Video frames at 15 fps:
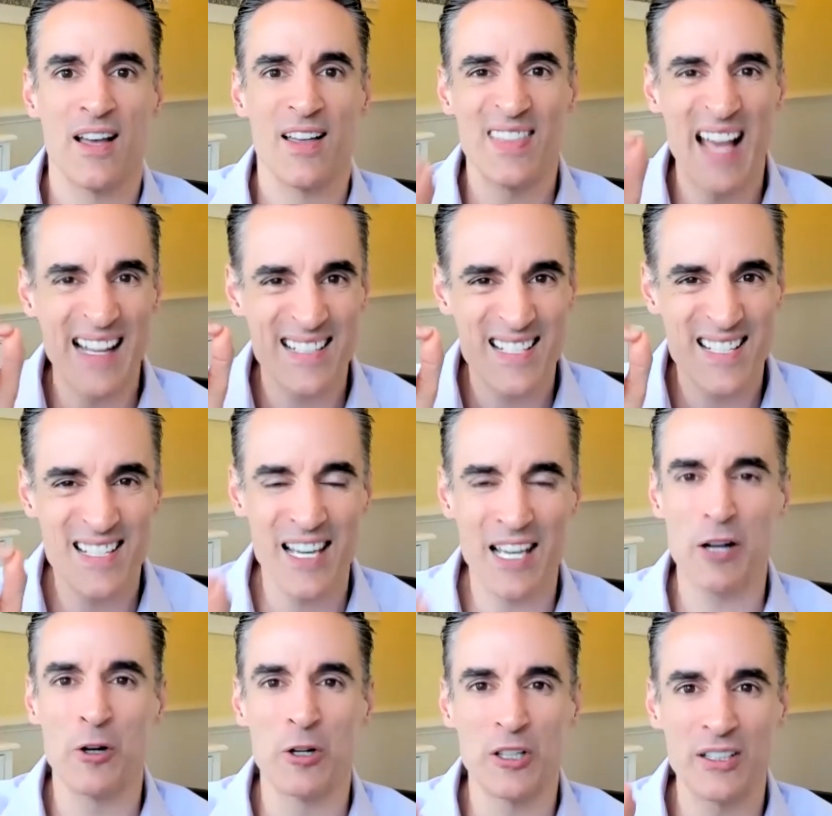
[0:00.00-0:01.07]
That
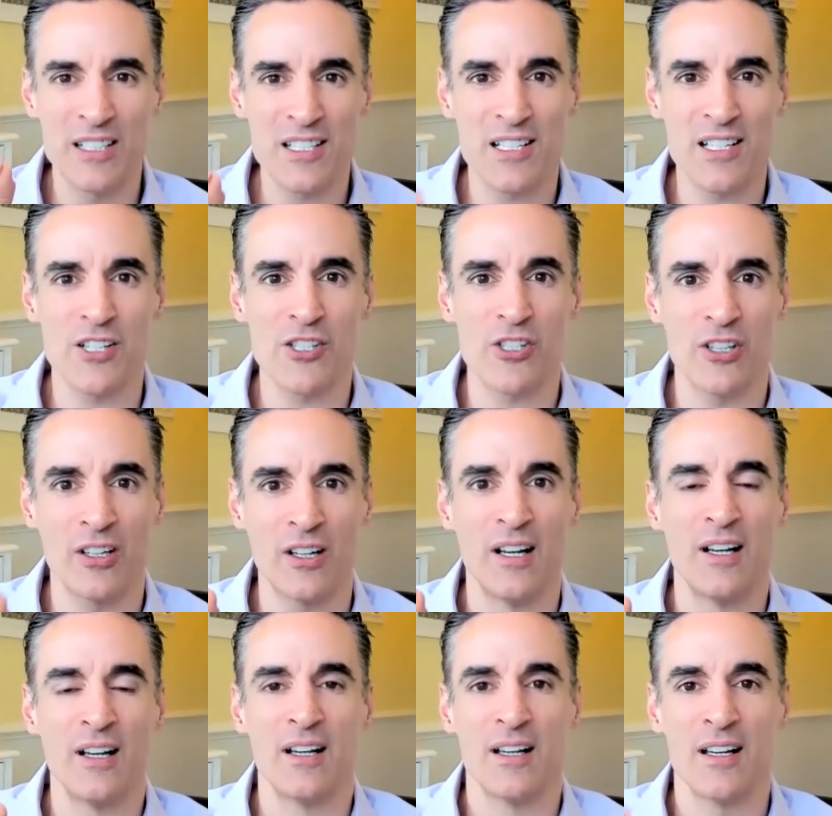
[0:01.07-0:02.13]
single decision
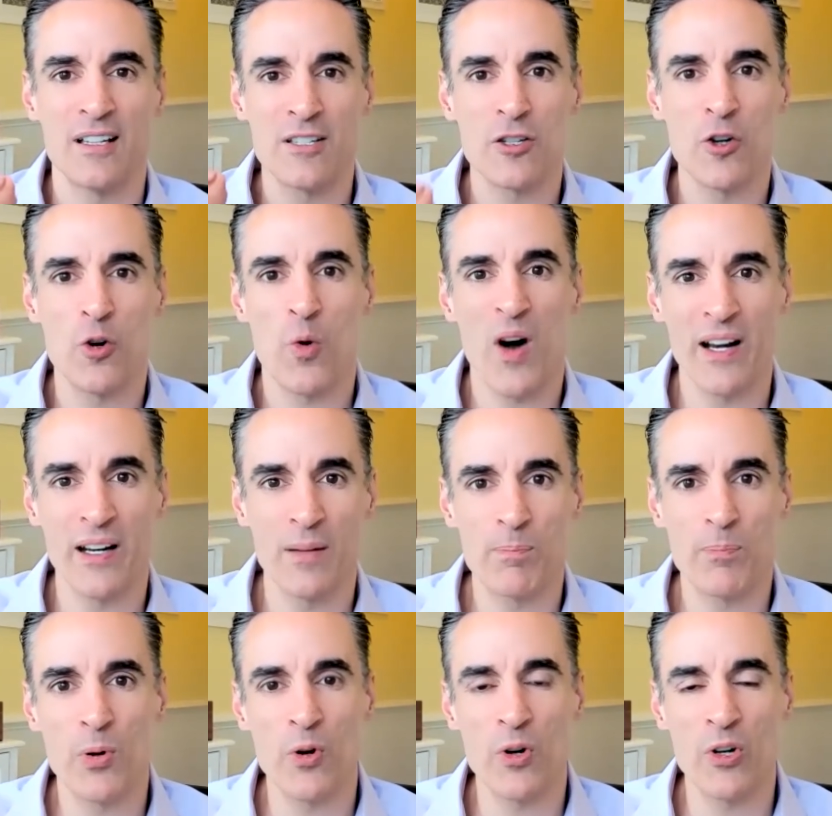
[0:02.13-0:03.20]
is quite
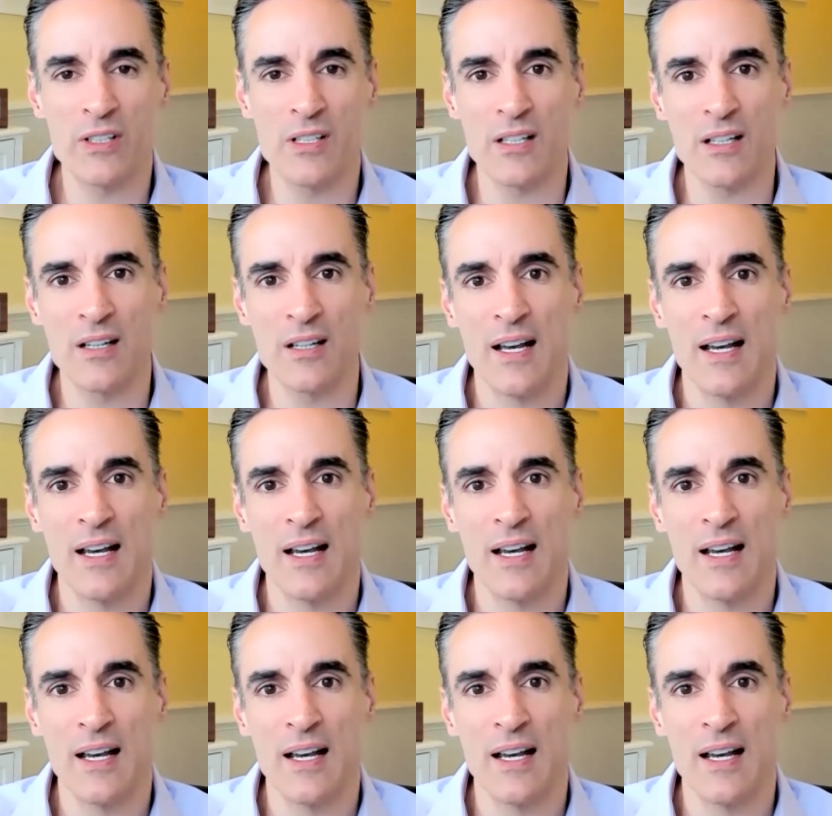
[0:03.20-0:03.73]
important.